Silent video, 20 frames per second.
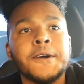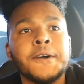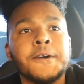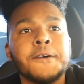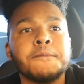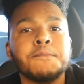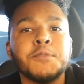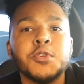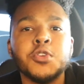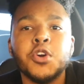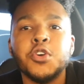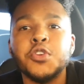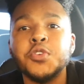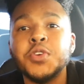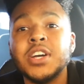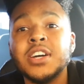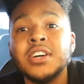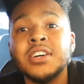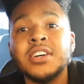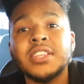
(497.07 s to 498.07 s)
Um, you know, you
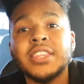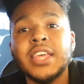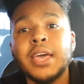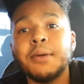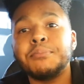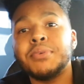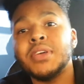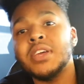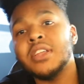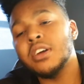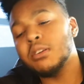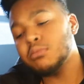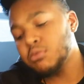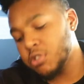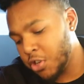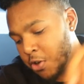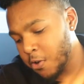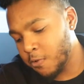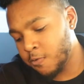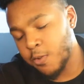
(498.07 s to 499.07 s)
could hook that pin up
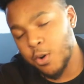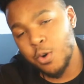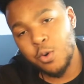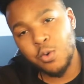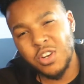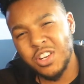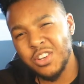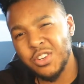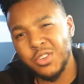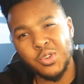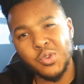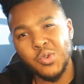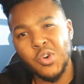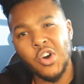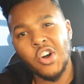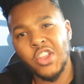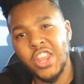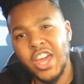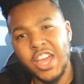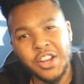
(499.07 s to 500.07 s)
to your phone and do
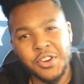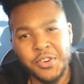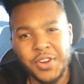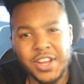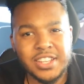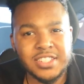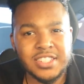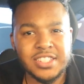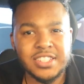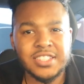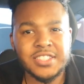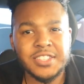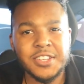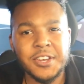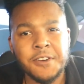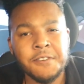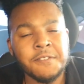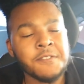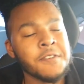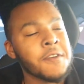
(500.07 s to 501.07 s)
all that crazy stuff.